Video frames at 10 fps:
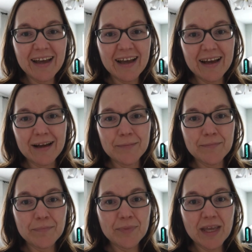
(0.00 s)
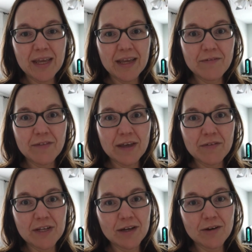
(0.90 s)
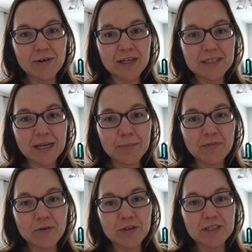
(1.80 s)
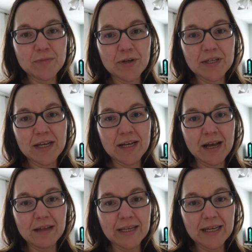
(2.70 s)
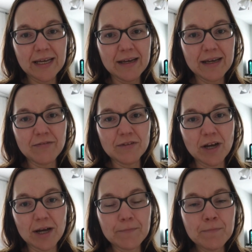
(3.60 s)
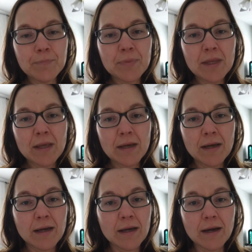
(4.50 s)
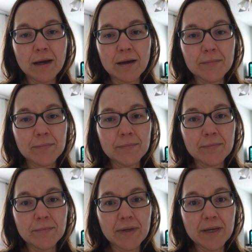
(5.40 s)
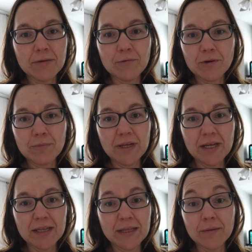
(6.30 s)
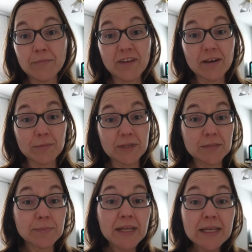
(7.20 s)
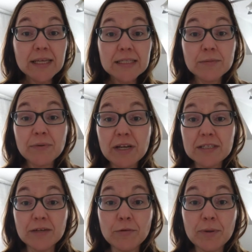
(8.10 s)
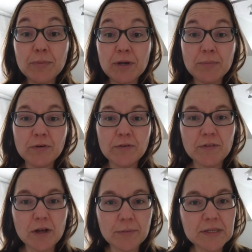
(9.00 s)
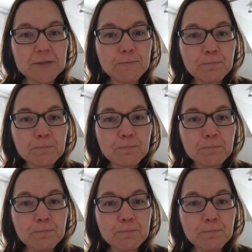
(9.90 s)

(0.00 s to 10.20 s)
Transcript: Um, if that video is up before this one, I'll link it. If not, um, it will be in the Vlogmas playlist because it will be put up during Vlogmas.